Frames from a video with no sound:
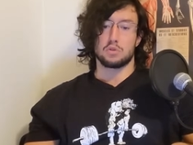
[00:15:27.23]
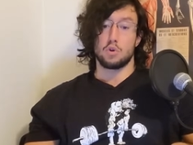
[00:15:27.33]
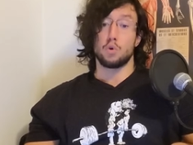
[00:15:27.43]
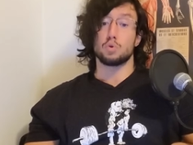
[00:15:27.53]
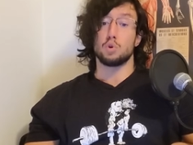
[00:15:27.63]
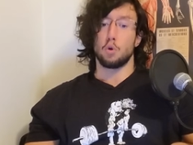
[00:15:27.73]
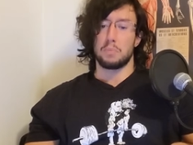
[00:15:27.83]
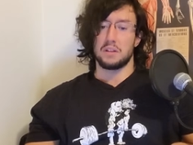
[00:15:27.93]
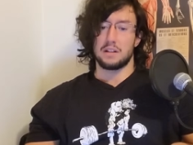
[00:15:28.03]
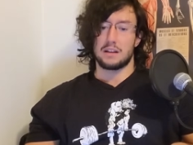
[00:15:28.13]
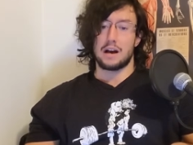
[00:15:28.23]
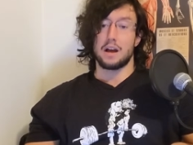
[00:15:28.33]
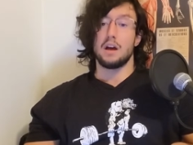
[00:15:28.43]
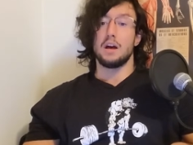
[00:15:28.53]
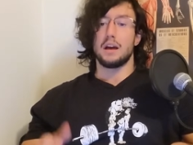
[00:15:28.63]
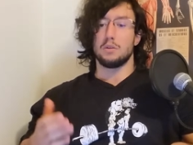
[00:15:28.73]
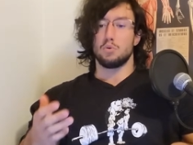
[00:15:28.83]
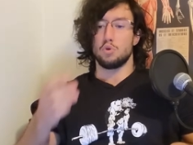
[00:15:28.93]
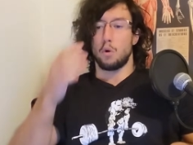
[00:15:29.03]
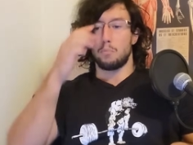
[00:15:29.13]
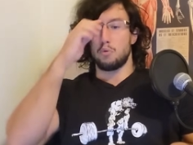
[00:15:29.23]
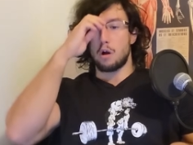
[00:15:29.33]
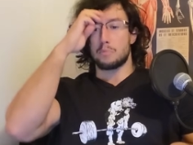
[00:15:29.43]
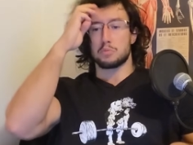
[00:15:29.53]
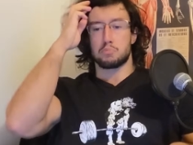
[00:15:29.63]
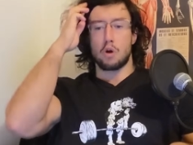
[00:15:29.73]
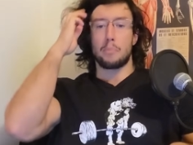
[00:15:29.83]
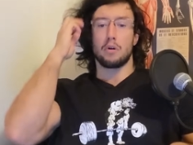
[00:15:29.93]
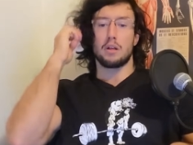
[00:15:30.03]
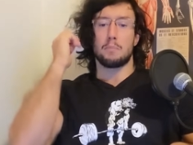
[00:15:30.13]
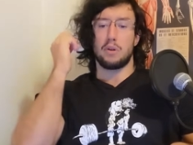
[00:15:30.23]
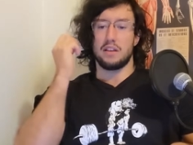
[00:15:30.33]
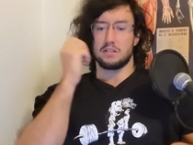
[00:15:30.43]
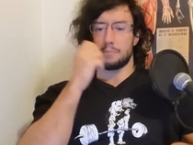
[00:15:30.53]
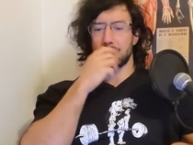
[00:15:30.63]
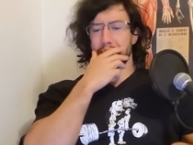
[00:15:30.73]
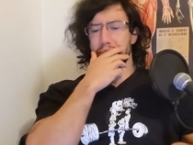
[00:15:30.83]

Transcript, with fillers: So don't be that guy and do your pull-ups properly, please.